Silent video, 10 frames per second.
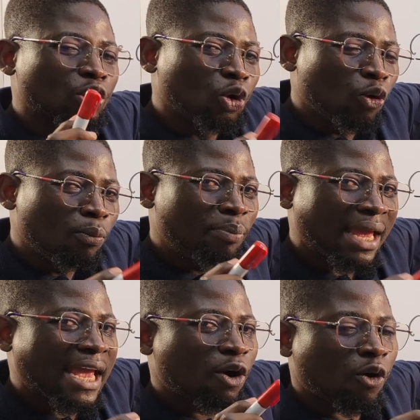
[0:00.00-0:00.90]
Lone
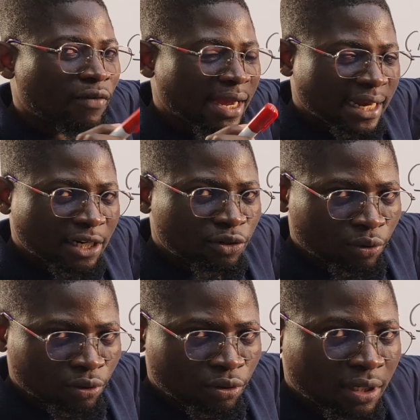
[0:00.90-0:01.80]
pair of
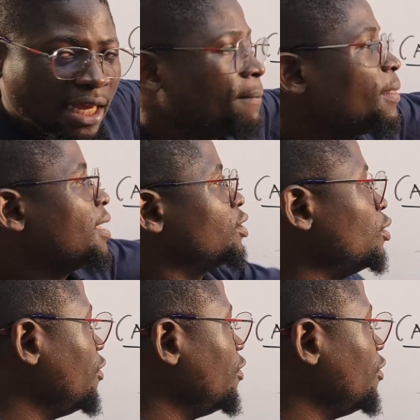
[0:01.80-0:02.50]
electrons. Okay, so